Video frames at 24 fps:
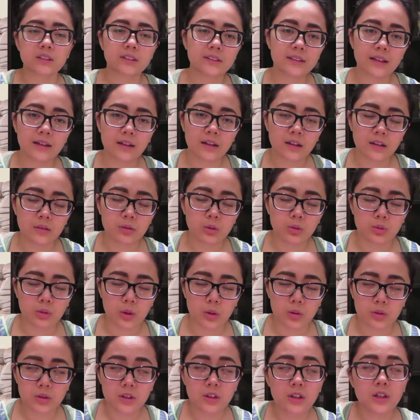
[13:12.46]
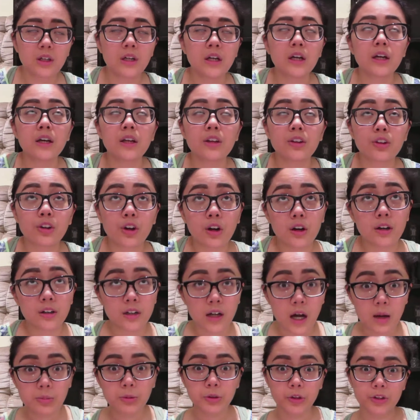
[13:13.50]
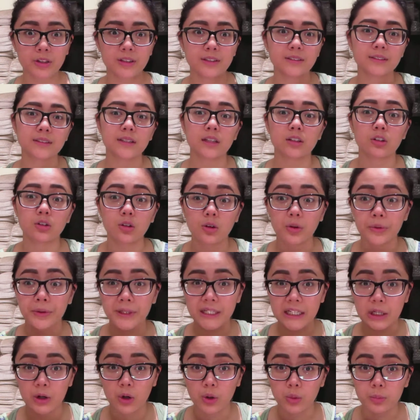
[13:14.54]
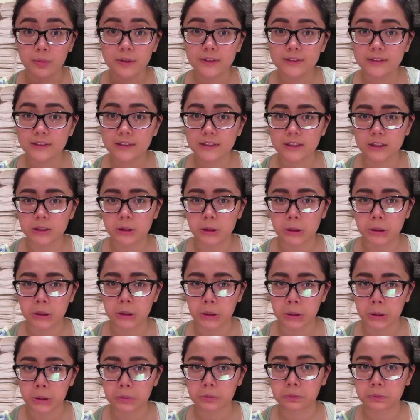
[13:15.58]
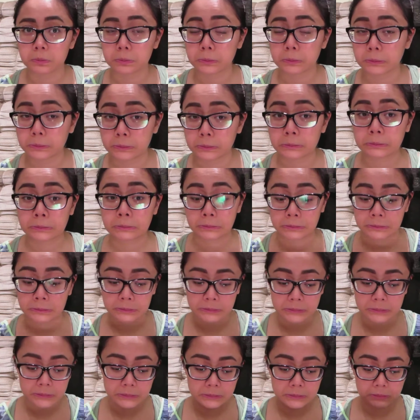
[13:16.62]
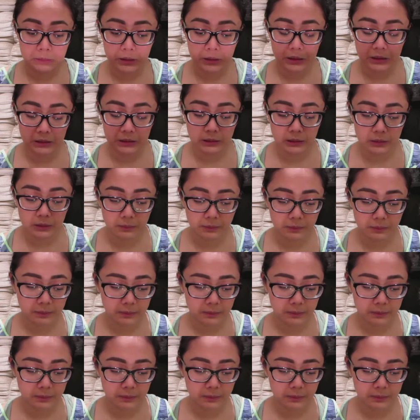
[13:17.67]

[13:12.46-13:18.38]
there are a couple things that are already open, so yeah.